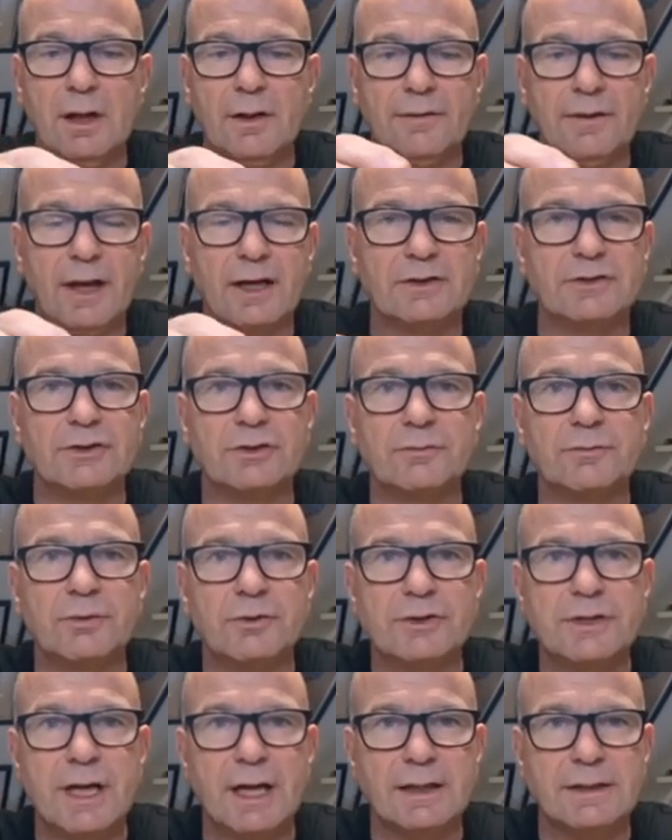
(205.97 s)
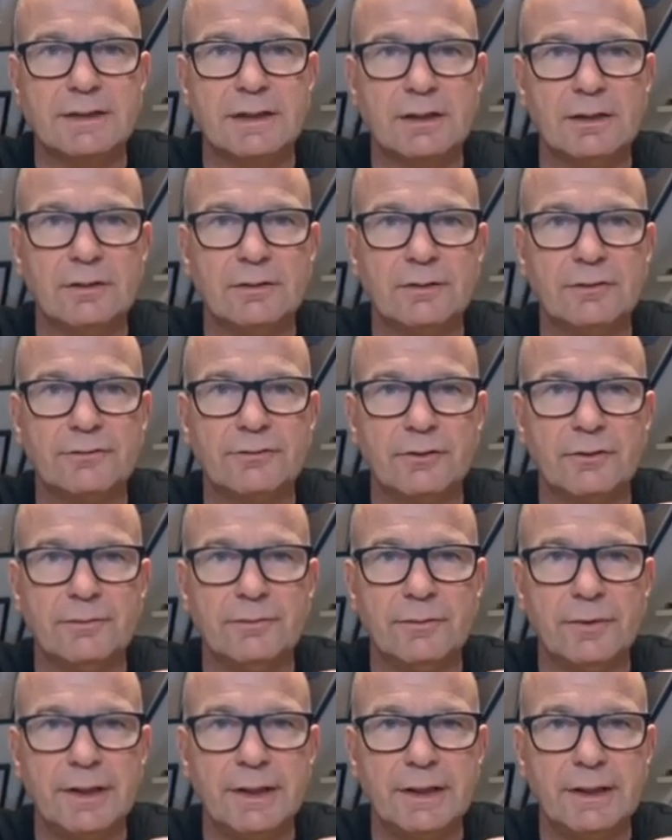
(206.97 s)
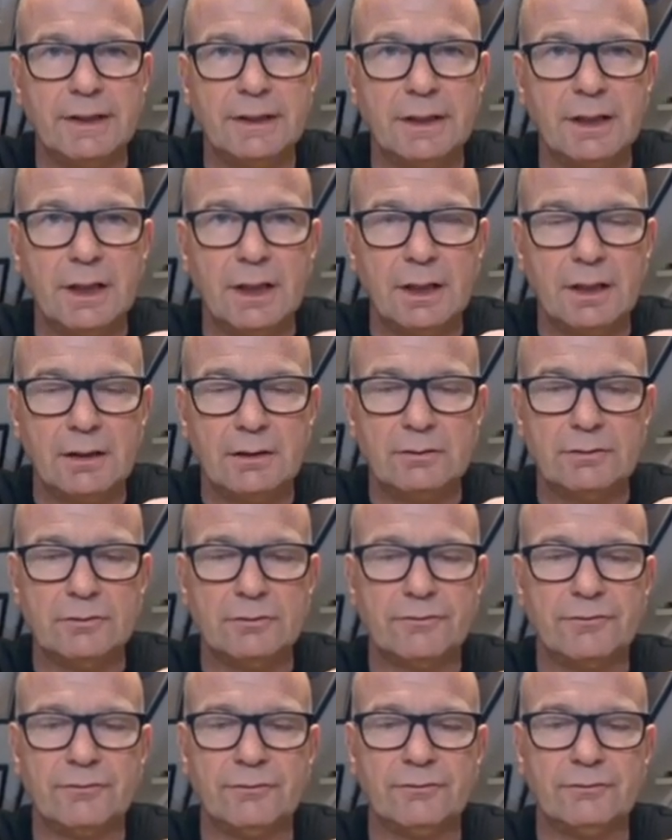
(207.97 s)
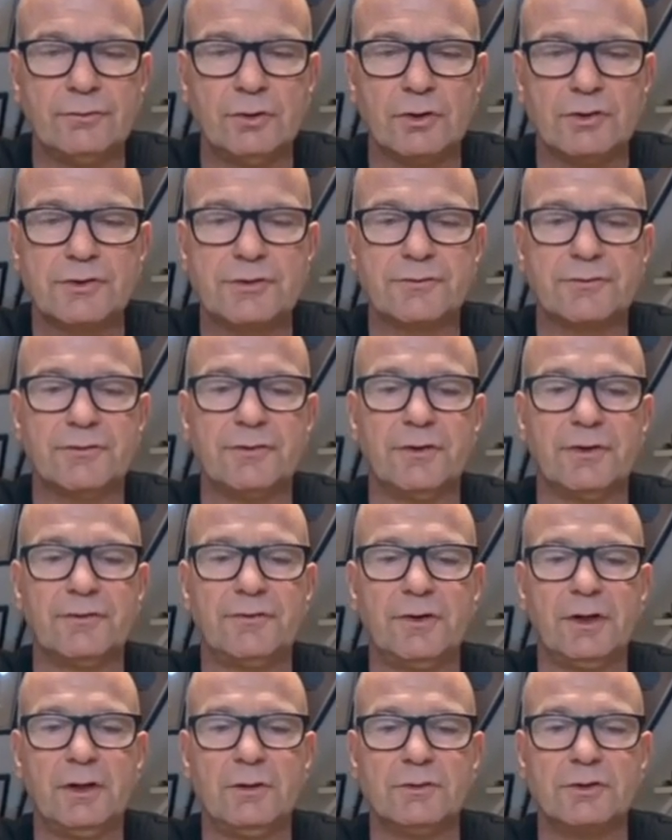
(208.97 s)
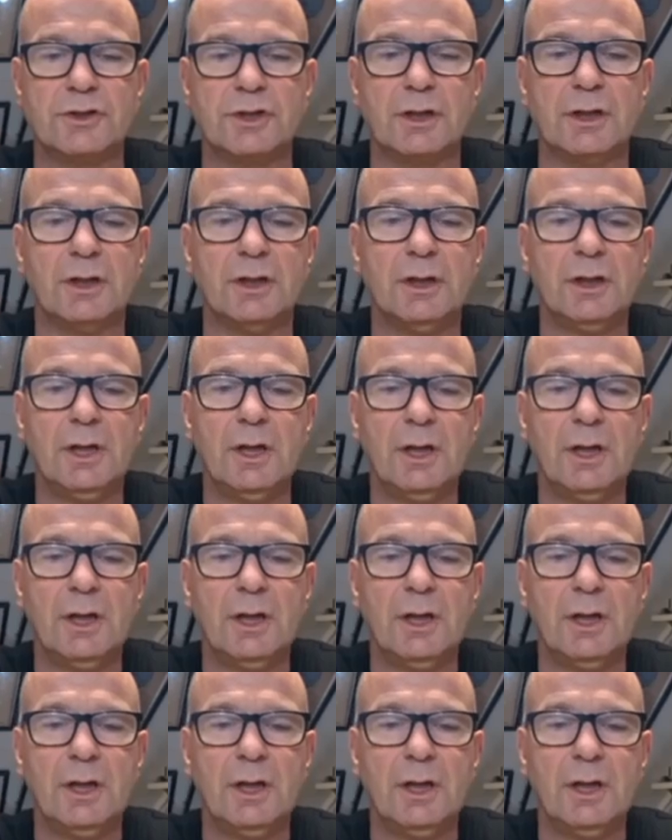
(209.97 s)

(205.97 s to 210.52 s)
That should protect it from the rust for the future.